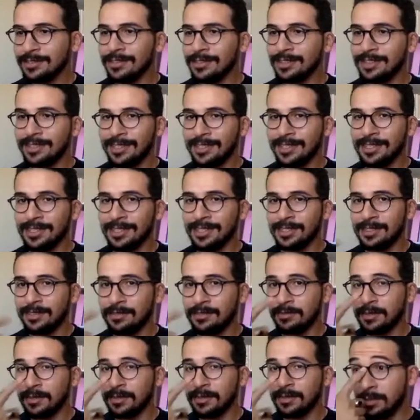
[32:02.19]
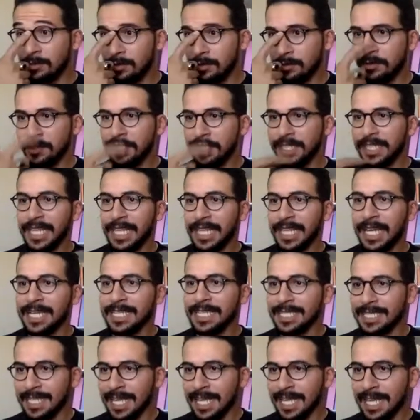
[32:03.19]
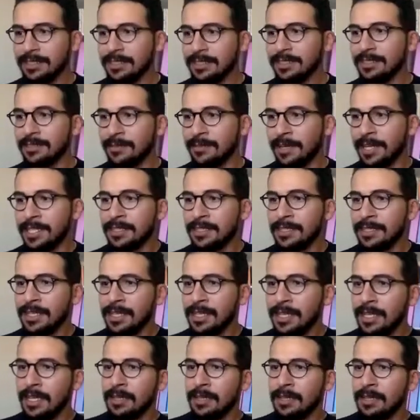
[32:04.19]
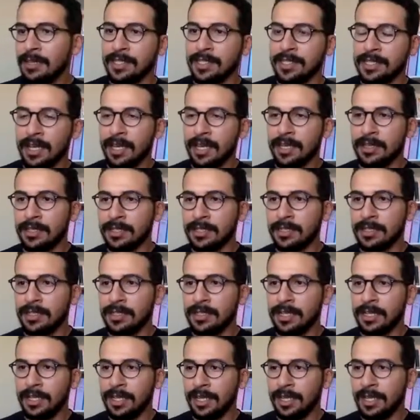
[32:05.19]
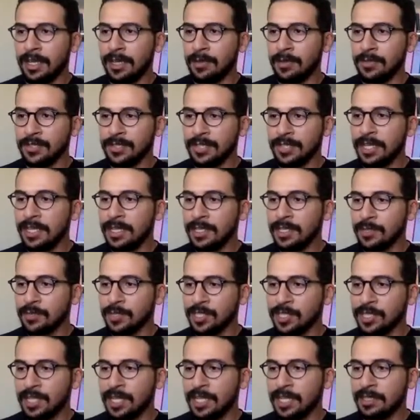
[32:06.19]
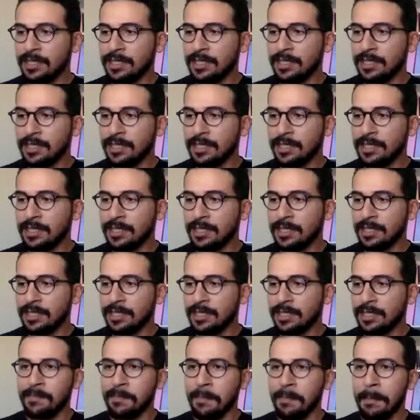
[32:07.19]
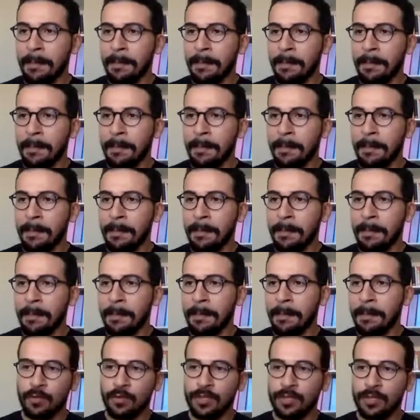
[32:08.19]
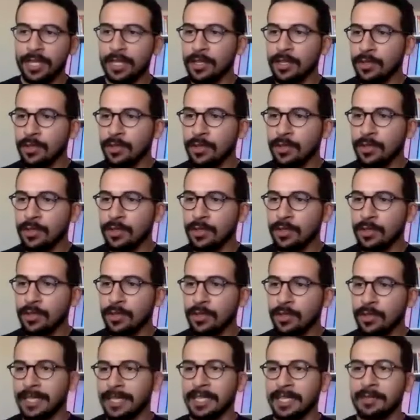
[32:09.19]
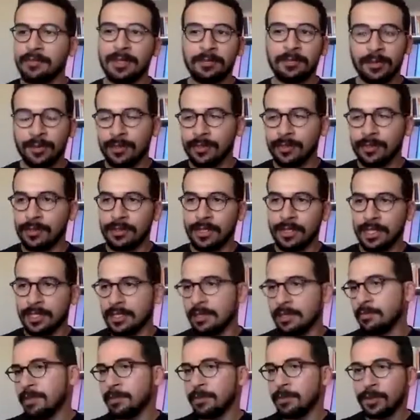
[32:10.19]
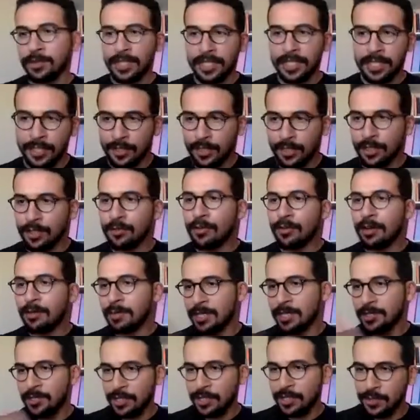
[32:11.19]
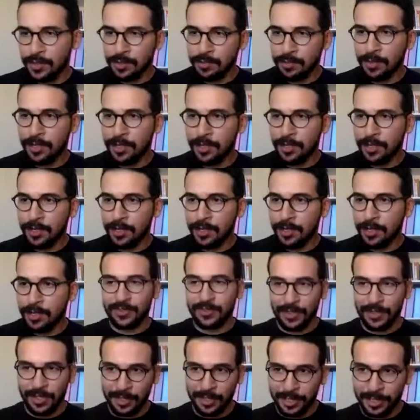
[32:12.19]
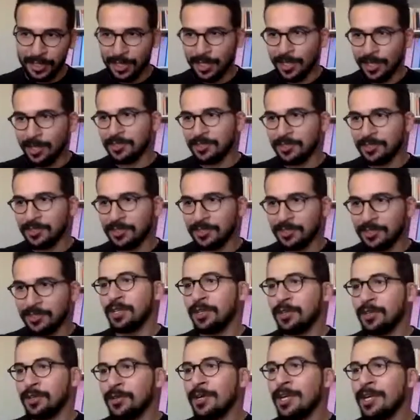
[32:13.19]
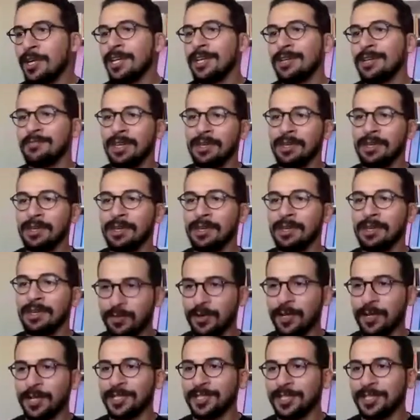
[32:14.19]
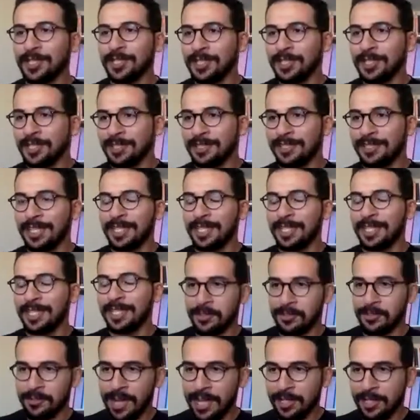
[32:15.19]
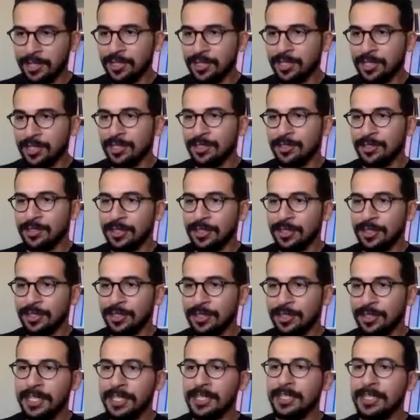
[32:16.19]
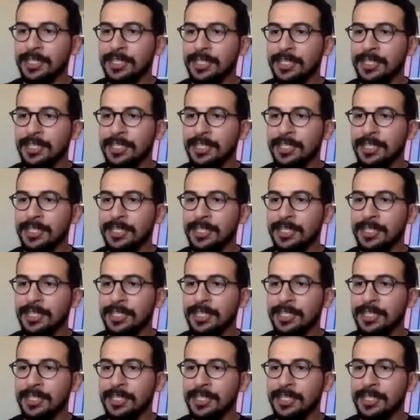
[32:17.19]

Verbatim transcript: Uh, we realize that right because either and I'll say it was done by um, with a good intent like people like some people didn't know about GeoSpark when it started a long time ago. Maybe GeoSpark didn't get a lot of traction earlier